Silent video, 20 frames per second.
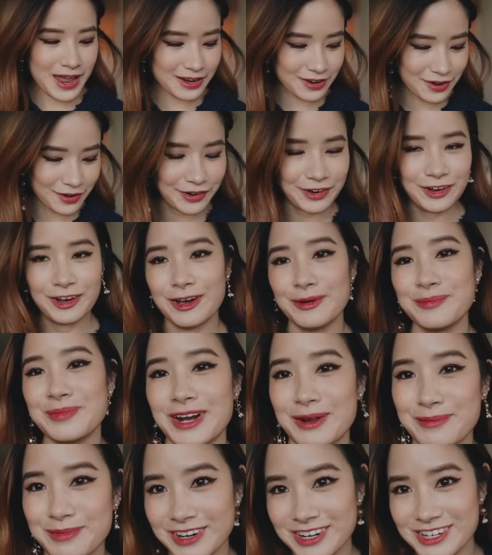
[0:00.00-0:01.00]
home,
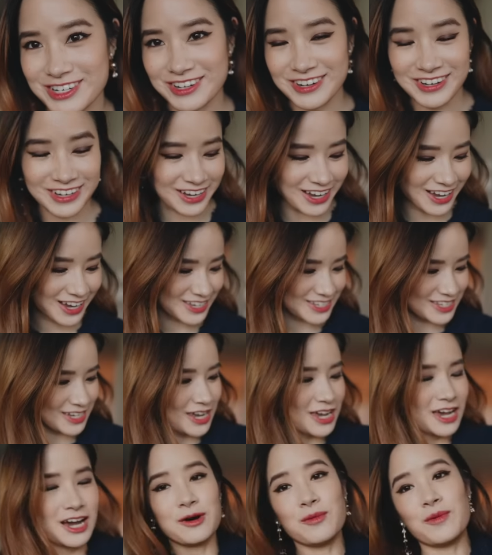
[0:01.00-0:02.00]
and I'm gonna show you guys
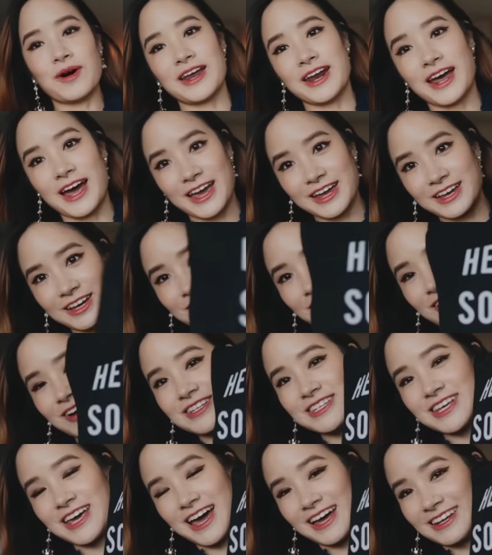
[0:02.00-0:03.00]
what I
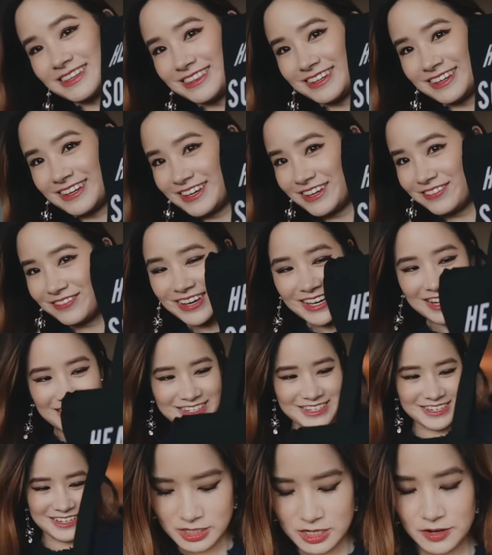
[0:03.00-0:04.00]
got at the
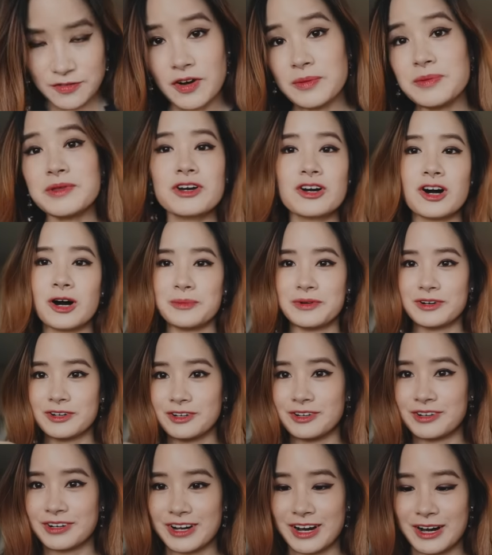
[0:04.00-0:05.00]
event. So from the Common Good